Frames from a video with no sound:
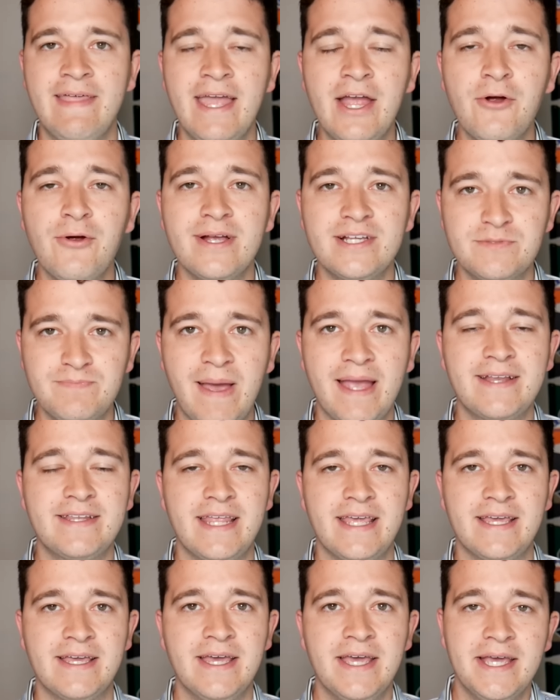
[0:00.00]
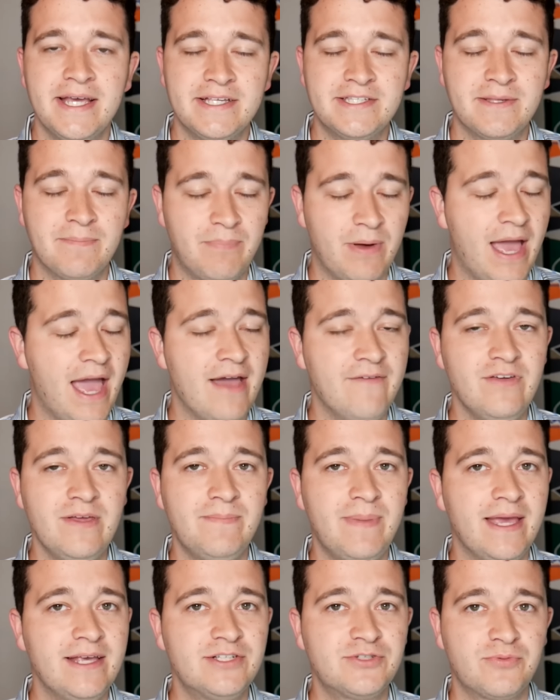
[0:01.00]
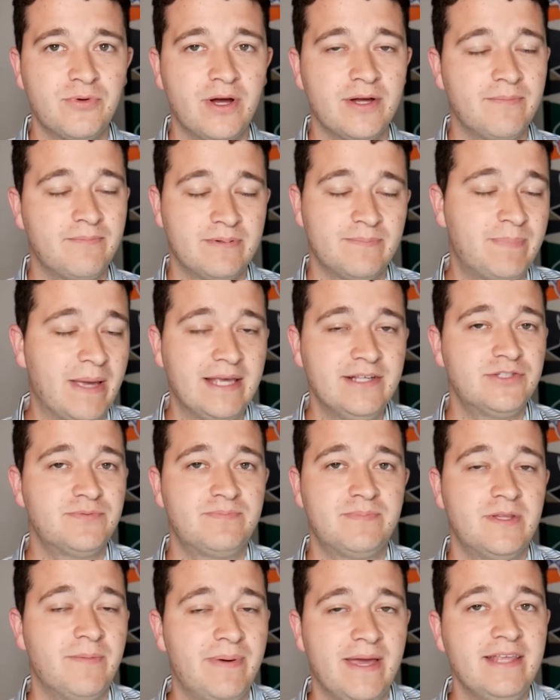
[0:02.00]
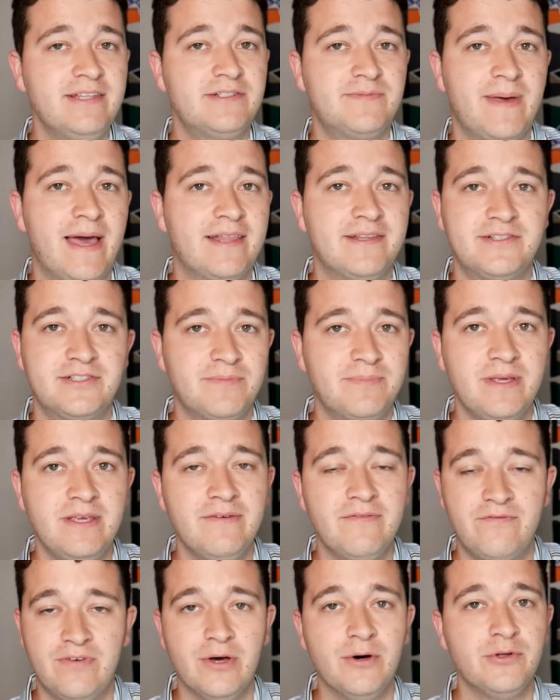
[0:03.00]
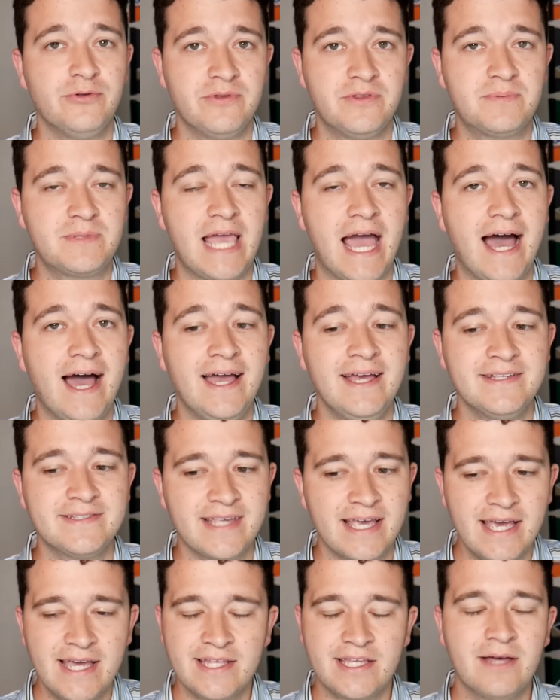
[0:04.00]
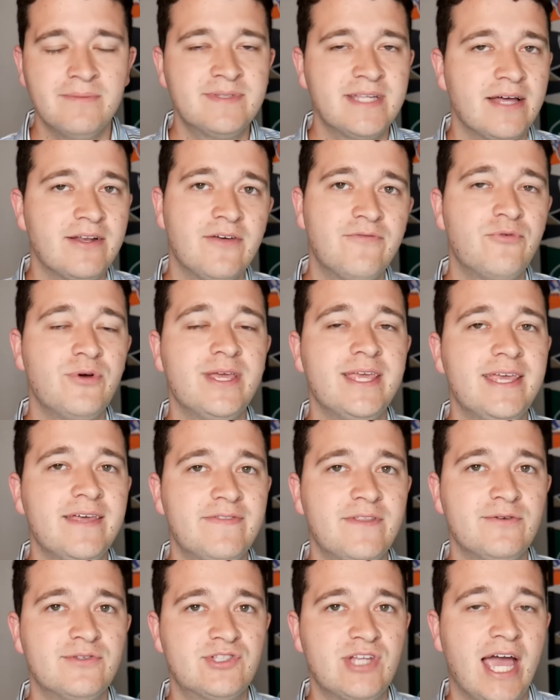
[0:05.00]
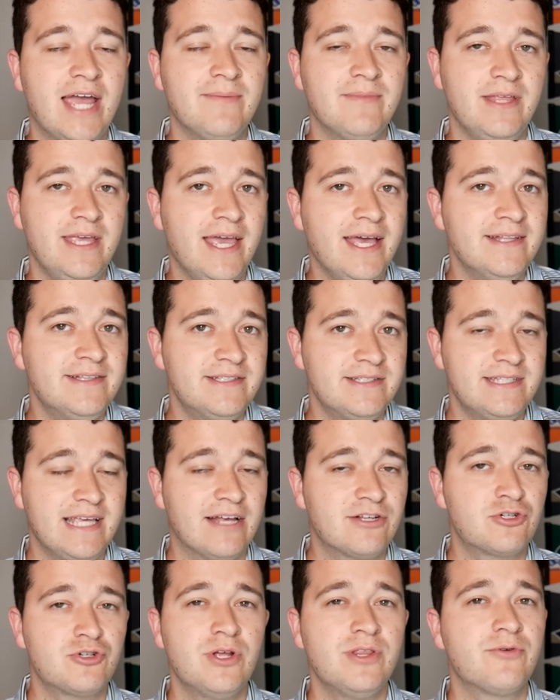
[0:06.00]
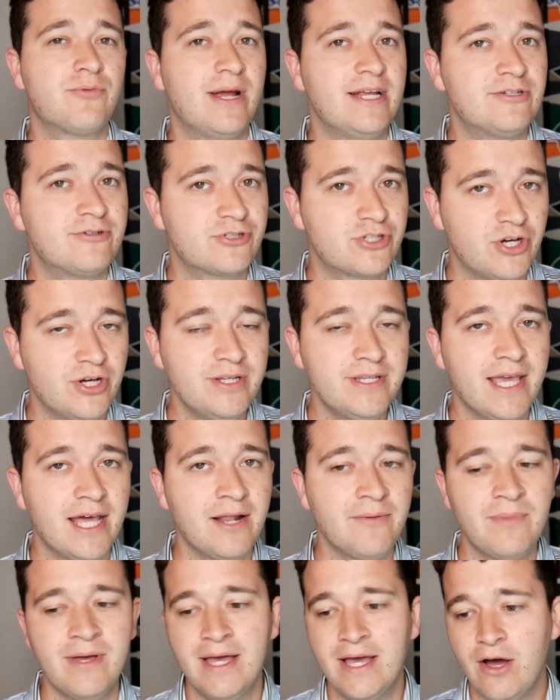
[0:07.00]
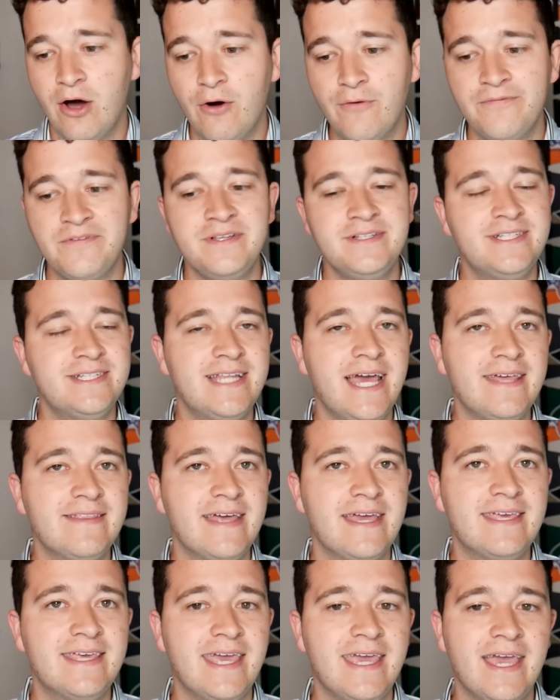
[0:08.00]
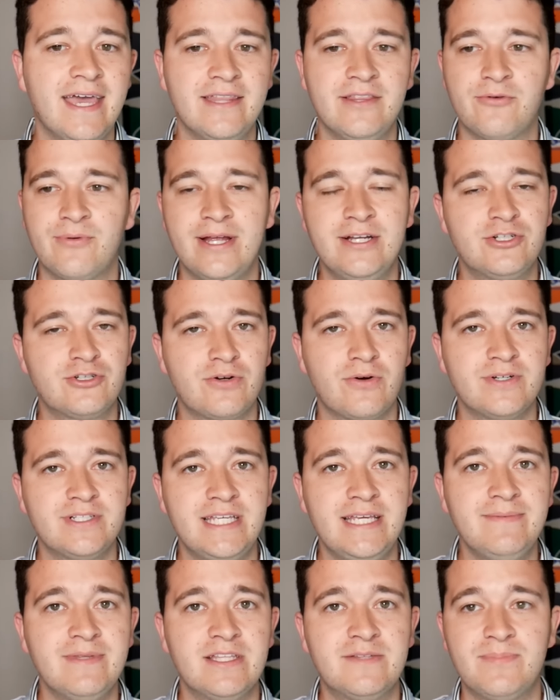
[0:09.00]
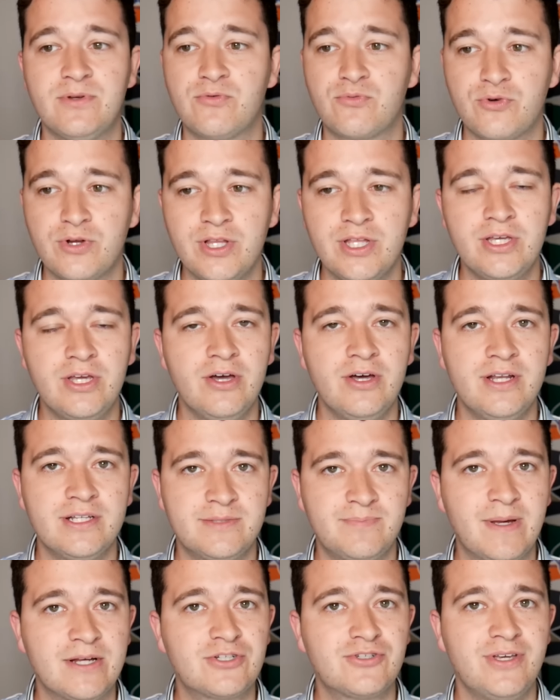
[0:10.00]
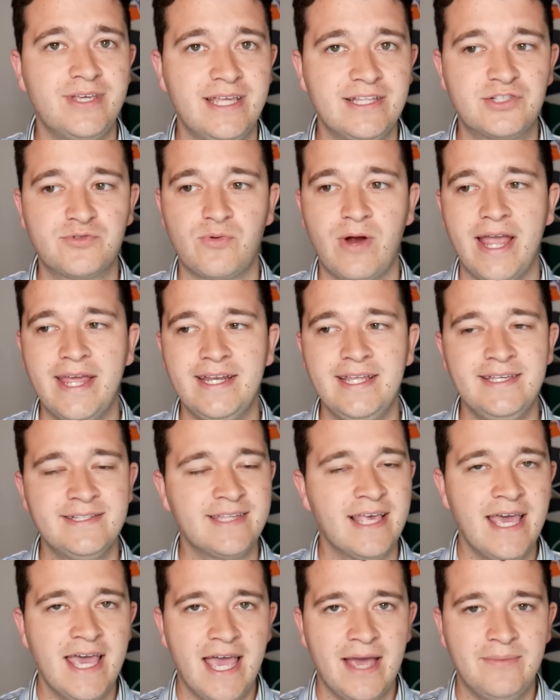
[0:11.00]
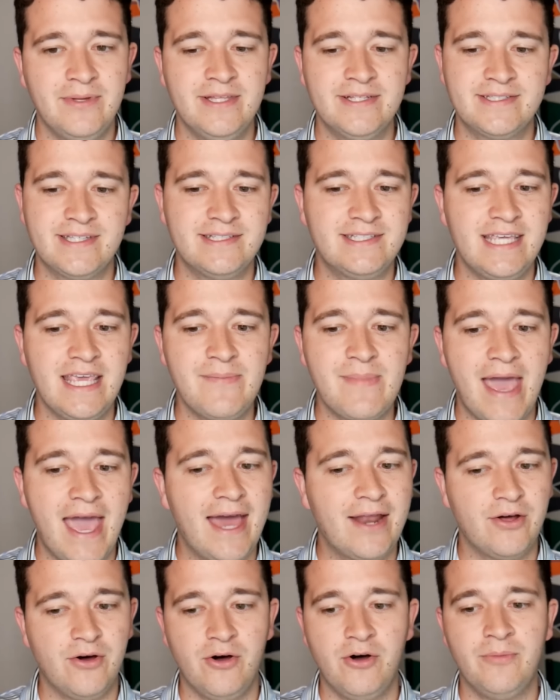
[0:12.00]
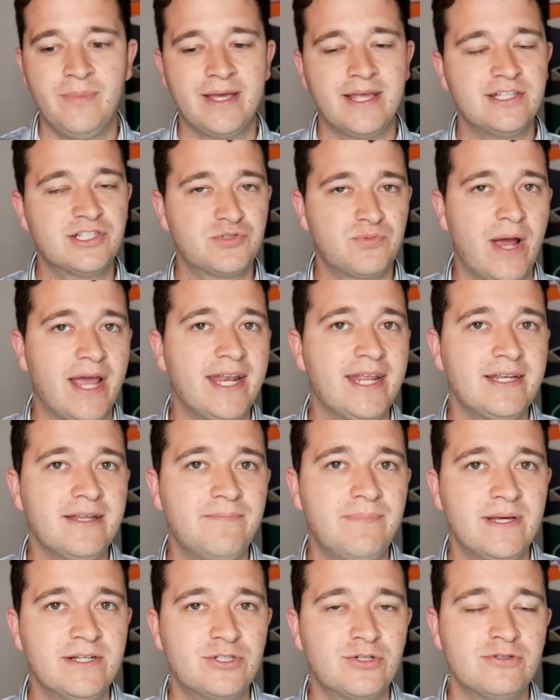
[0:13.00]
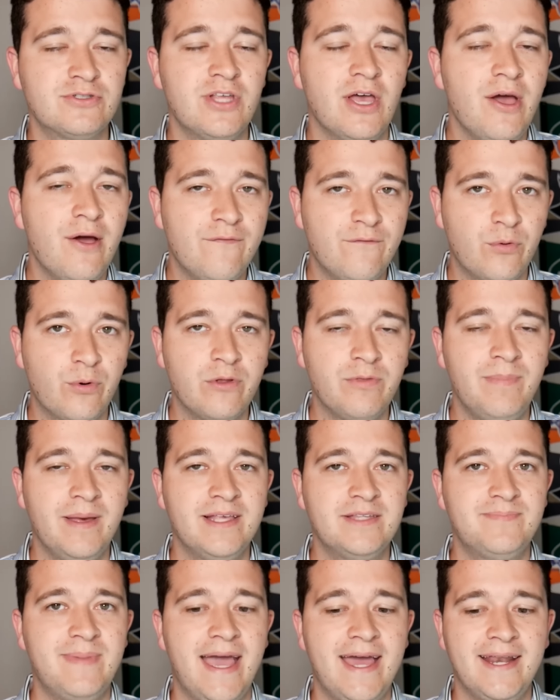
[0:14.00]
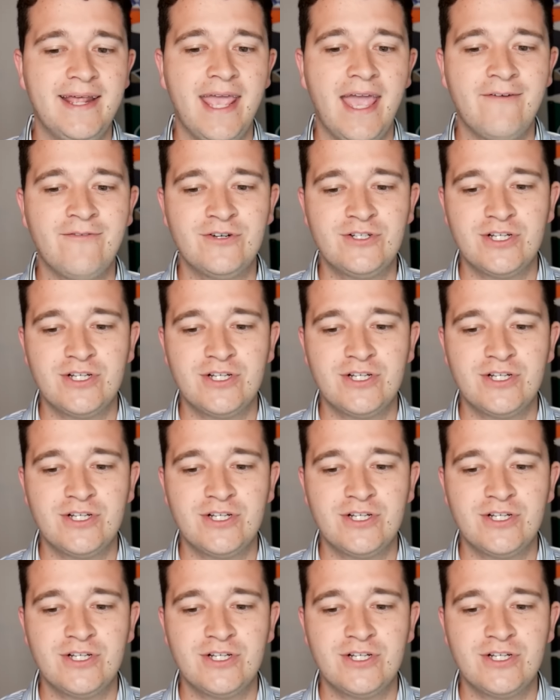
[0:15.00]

they're expecting some heavy base paths to be filled with guys. Comes out if we can get those timely hits. Yesterday, the Rangers couldn't get them. Hopefully today they can. The Rangers are a team that's been really good, especially against righties. I mean, this is a team at home against right-handed pitchers, 4th best batting